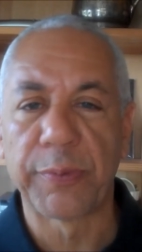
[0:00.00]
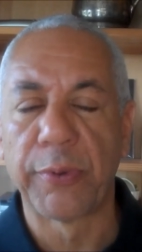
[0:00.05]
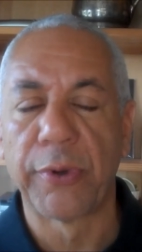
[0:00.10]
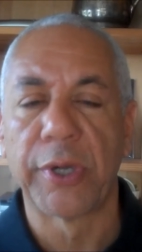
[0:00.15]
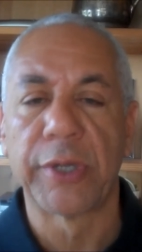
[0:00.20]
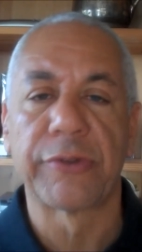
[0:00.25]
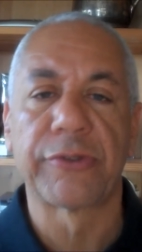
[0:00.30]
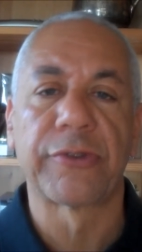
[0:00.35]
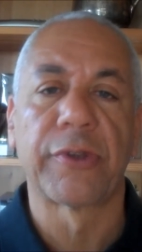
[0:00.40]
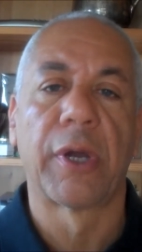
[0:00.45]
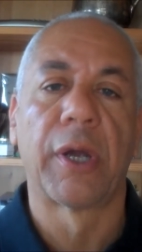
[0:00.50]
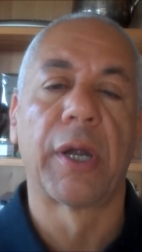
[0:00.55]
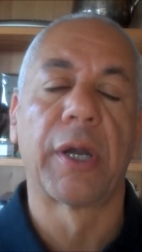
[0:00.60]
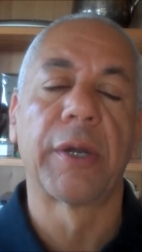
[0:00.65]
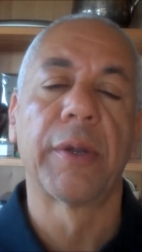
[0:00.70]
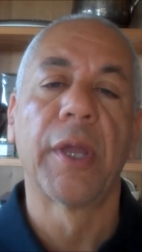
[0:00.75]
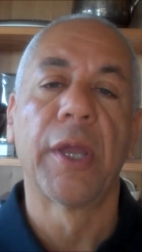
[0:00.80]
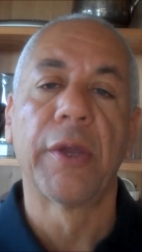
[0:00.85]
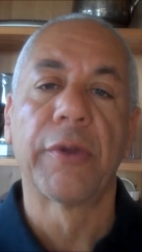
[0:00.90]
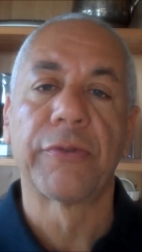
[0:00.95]
points
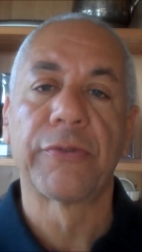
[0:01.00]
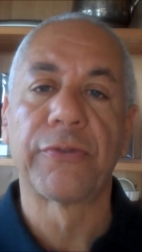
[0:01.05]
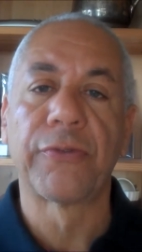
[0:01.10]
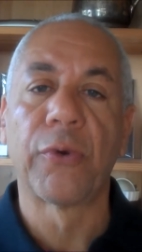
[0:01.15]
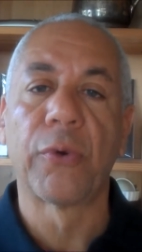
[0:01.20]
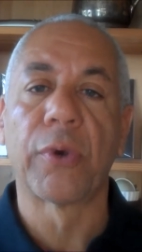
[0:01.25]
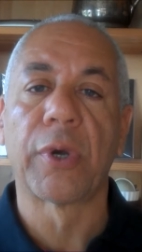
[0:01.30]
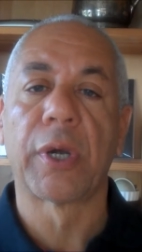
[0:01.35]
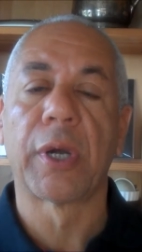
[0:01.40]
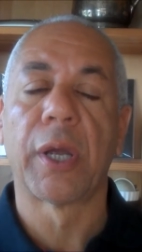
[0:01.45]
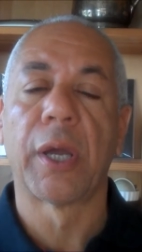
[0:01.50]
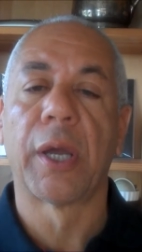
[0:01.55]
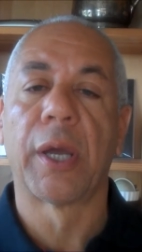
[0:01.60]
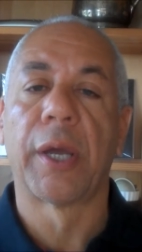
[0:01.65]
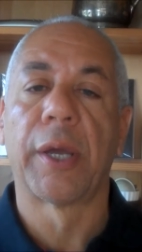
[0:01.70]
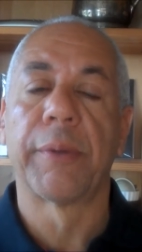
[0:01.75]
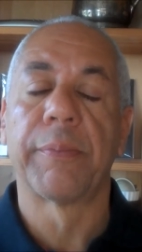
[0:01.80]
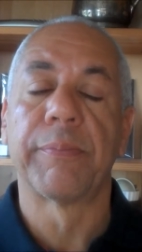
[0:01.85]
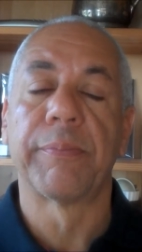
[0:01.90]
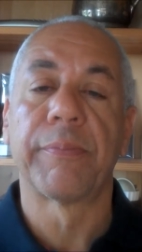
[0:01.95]
are for
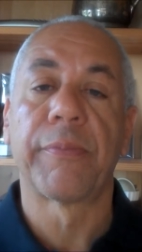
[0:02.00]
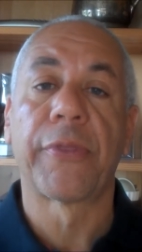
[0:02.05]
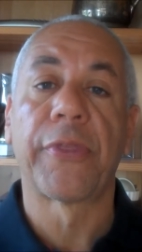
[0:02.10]
um,